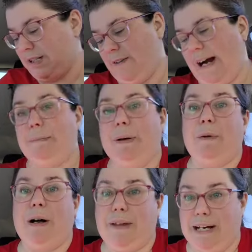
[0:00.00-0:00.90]
I grabbed them
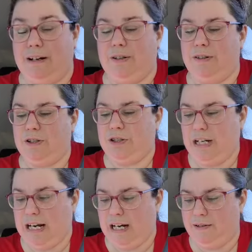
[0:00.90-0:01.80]
while they are on the
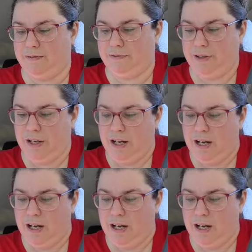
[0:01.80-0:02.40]
shelf.